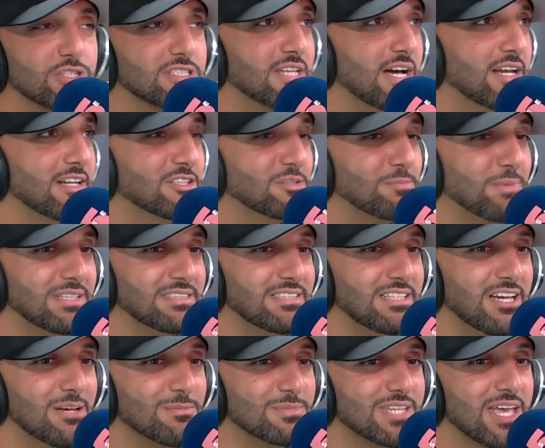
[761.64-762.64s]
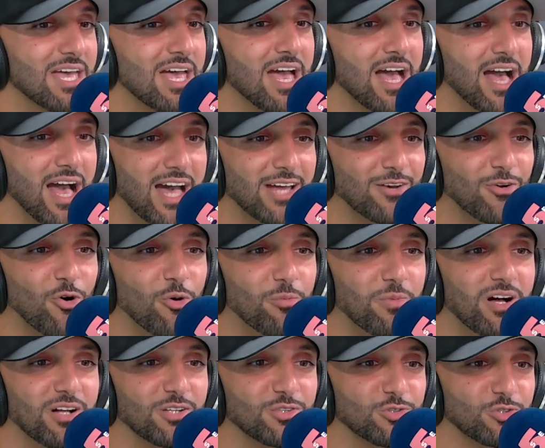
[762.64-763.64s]
slide into my DMs at
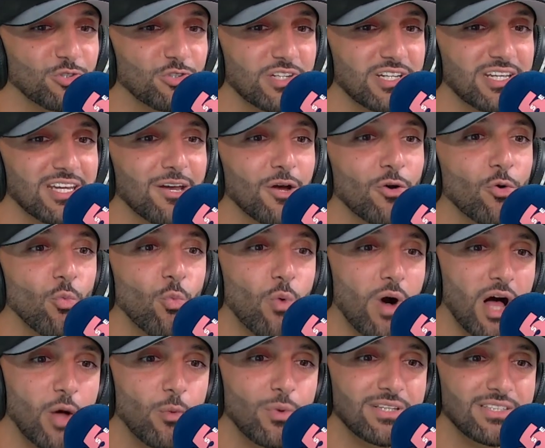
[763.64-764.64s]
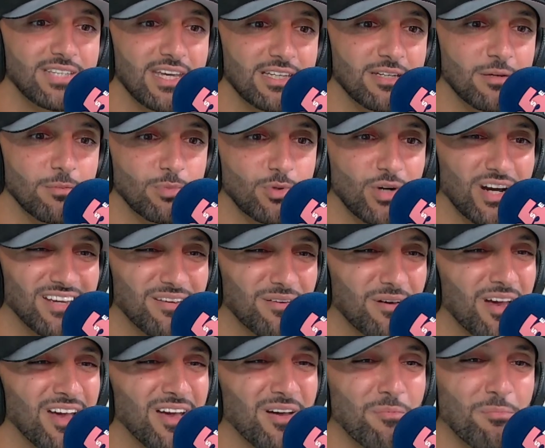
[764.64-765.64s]
Omar Duri while we take a break.
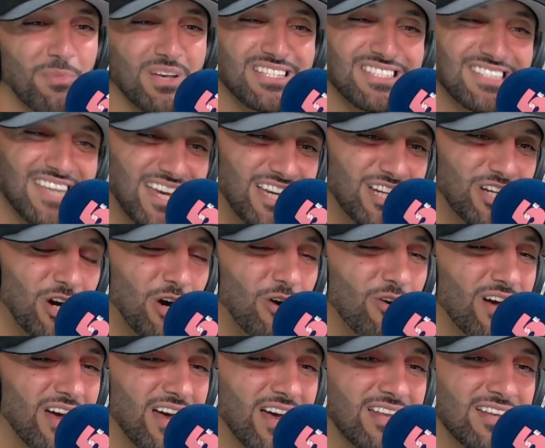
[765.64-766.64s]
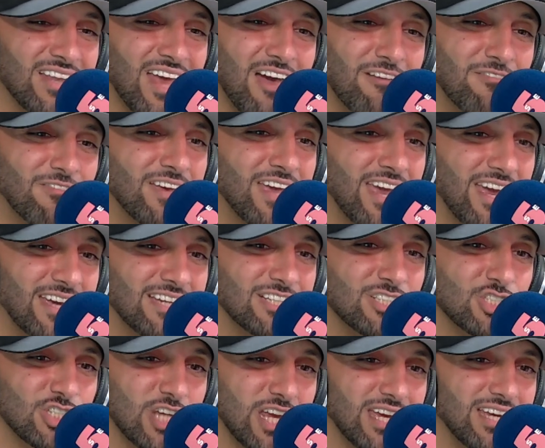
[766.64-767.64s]
Masego and
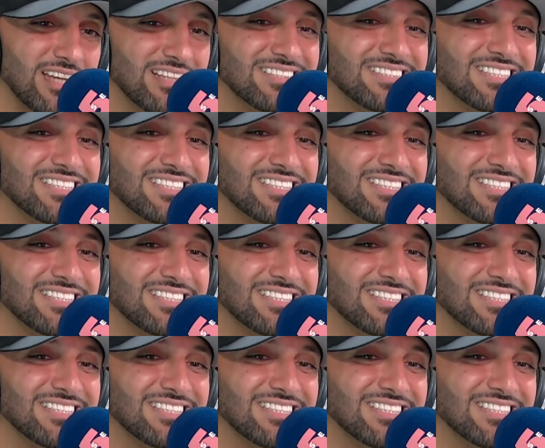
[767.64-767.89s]
FKJ